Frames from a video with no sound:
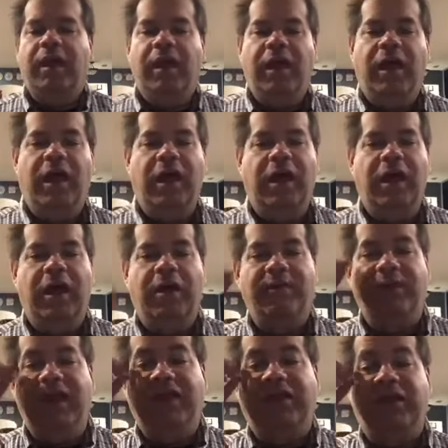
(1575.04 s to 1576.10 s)

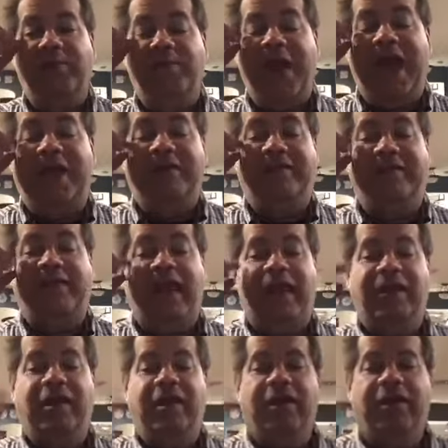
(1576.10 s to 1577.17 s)
Um, it depends,
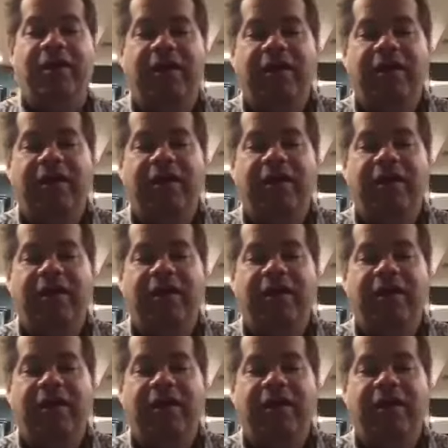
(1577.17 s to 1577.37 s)
Dana.